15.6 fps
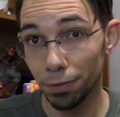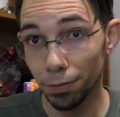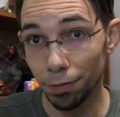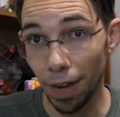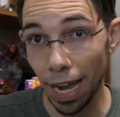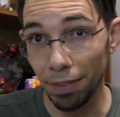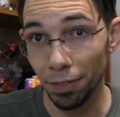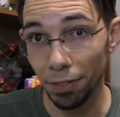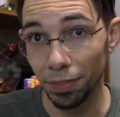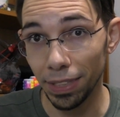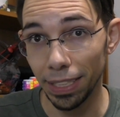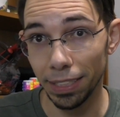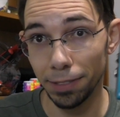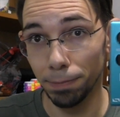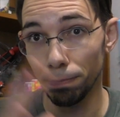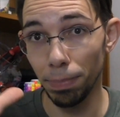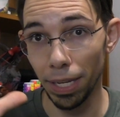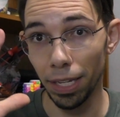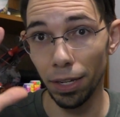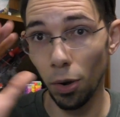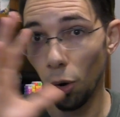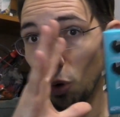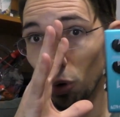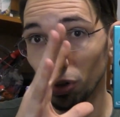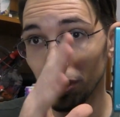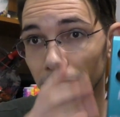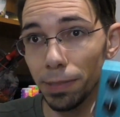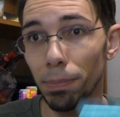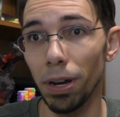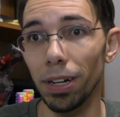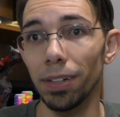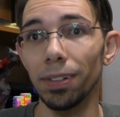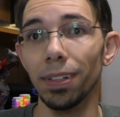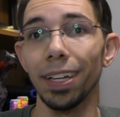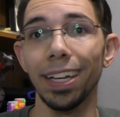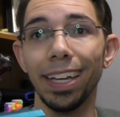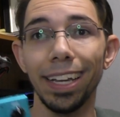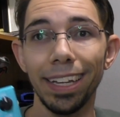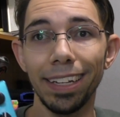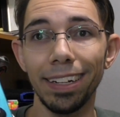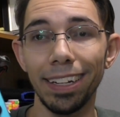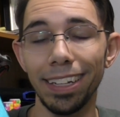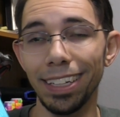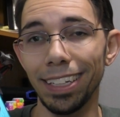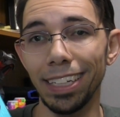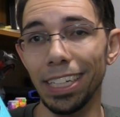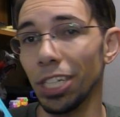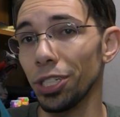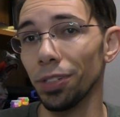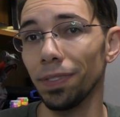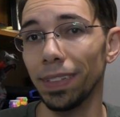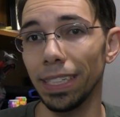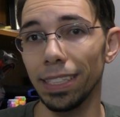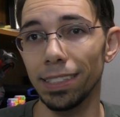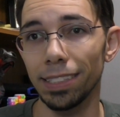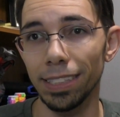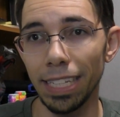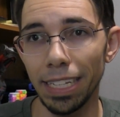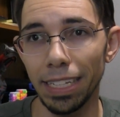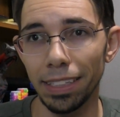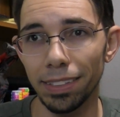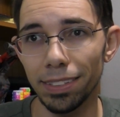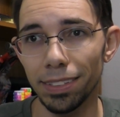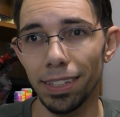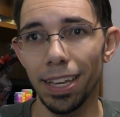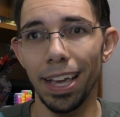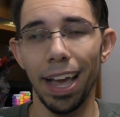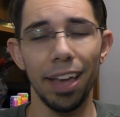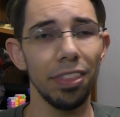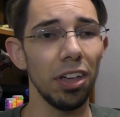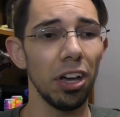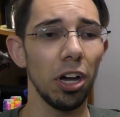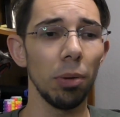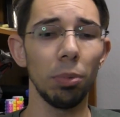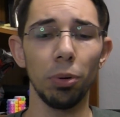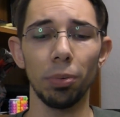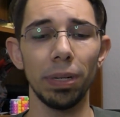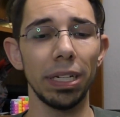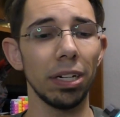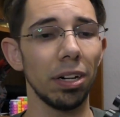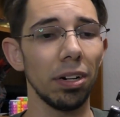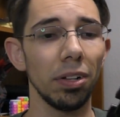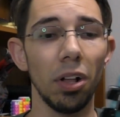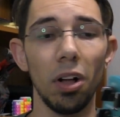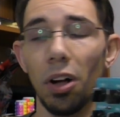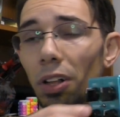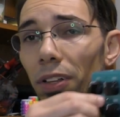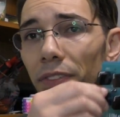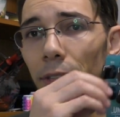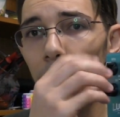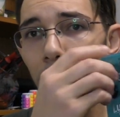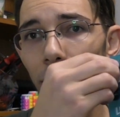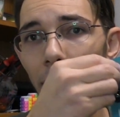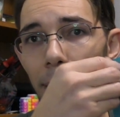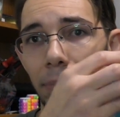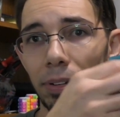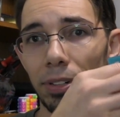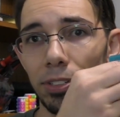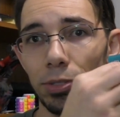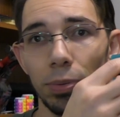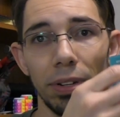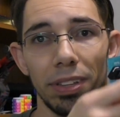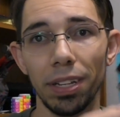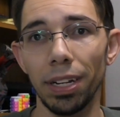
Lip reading: of these, big or small, in each of these scenes. And the hub will recall all of the parameters, where the